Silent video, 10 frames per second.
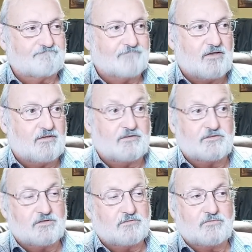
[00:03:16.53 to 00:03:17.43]

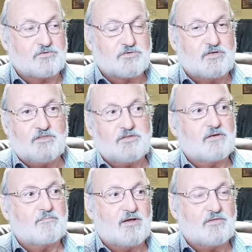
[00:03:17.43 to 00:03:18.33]
there's nothing
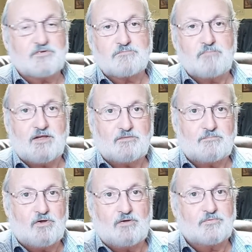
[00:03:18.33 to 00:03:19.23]
about this
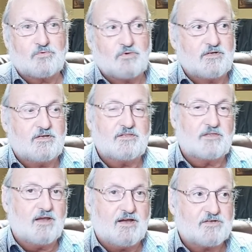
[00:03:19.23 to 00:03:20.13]
Mandelbulb 3D
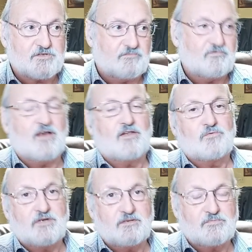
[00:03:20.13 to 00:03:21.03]
that has to follow
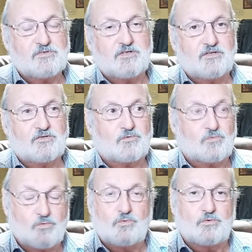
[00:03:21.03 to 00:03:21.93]
any particular
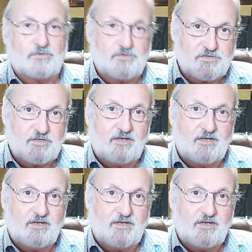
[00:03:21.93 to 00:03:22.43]
rules